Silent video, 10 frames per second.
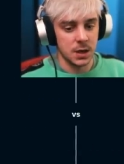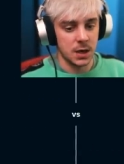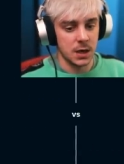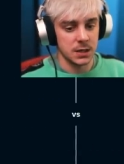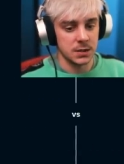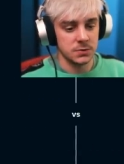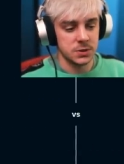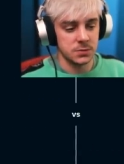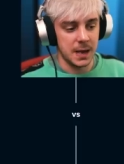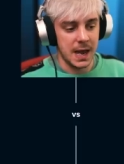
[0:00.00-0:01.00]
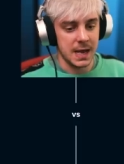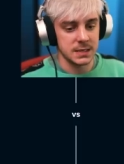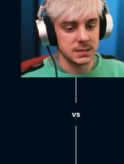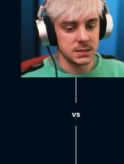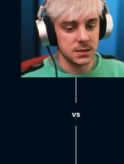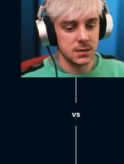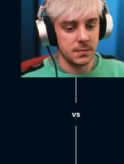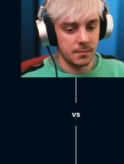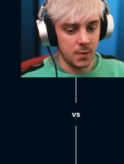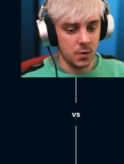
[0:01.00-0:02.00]
Uh, YouTube has
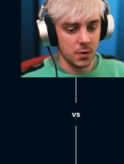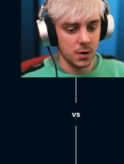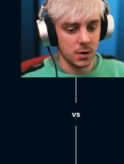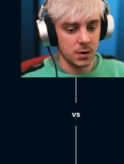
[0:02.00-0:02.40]
more.